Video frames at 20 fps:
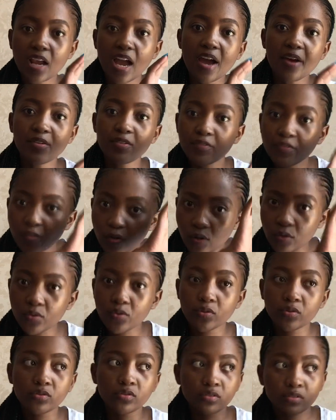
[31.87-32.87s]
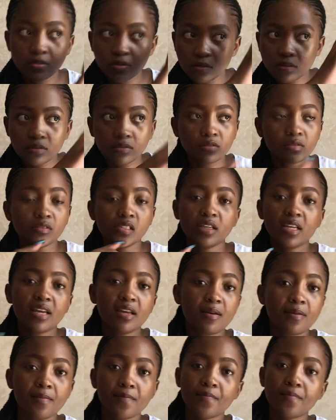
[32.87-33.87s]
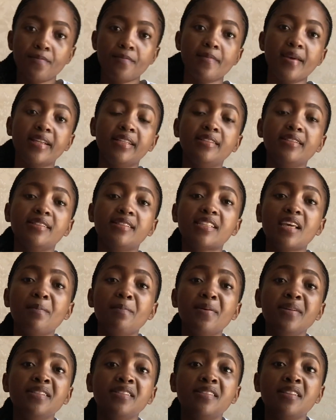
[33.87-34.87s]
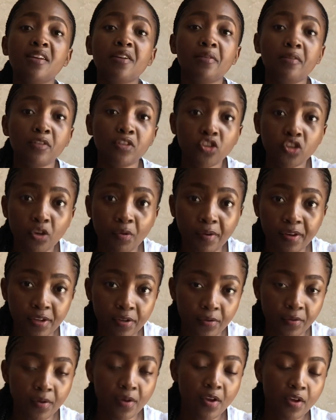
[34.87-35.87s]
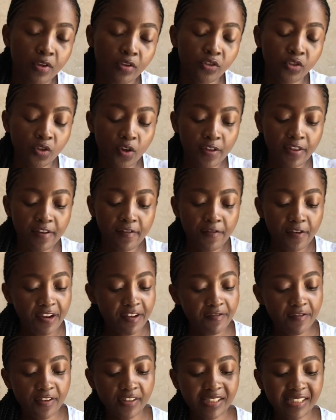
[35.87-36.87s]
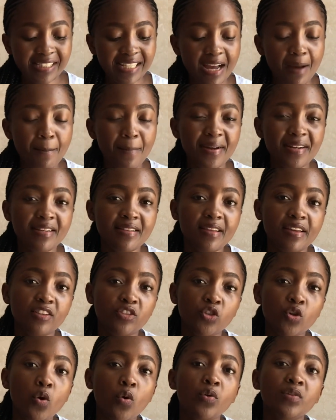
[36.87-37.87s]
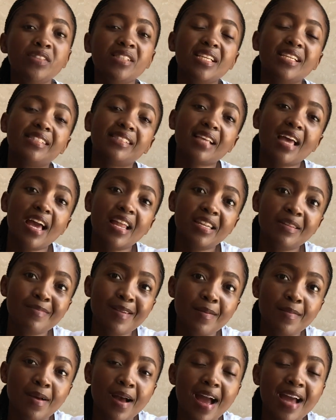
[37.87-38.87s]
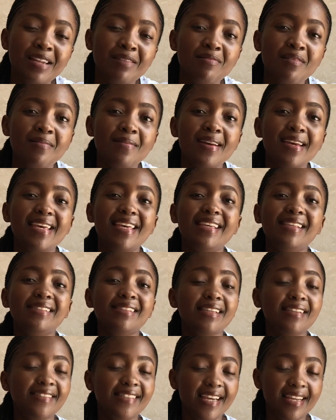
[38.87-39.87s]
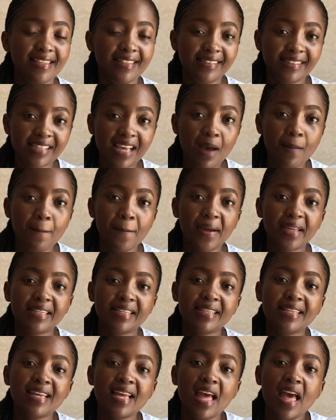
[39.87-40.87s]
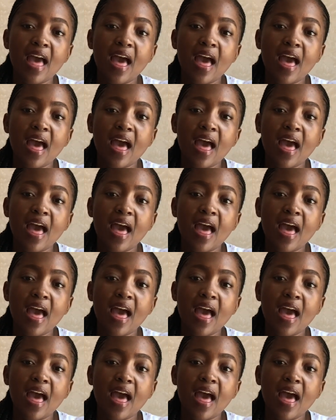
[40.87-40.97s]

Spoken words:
out of all those madness companies that I was showing you. So the very first company that I chose is Alibaba. Alibaba is a Chinese company.